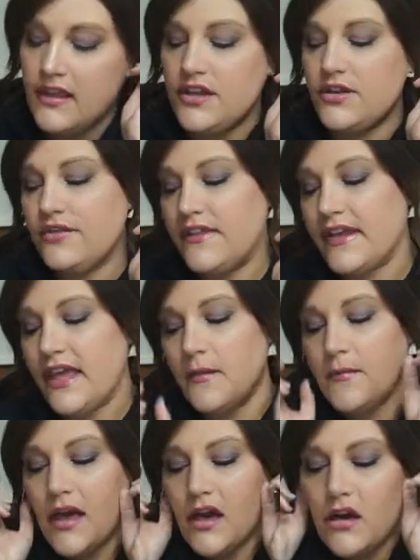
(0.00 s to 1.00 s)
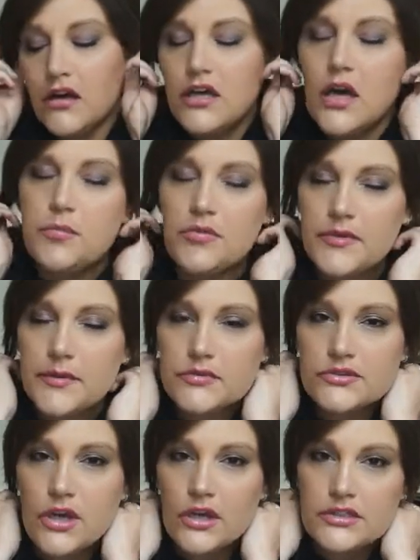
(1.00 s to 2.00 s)
they came out, a couple
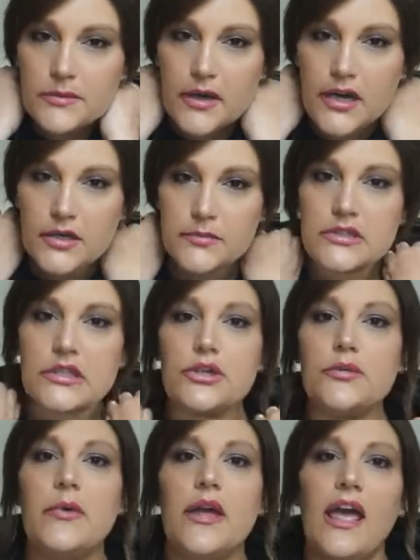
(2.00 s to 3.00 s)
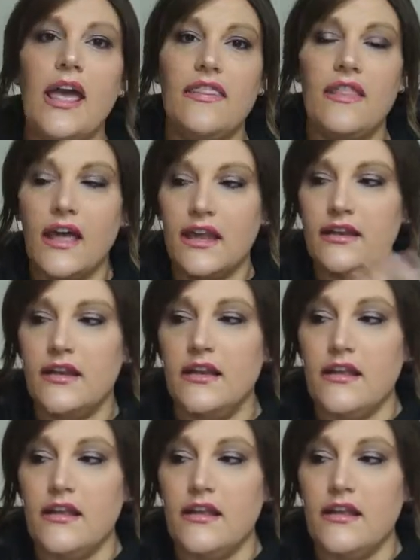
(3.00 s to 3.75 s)
people talked about them a little bit, and then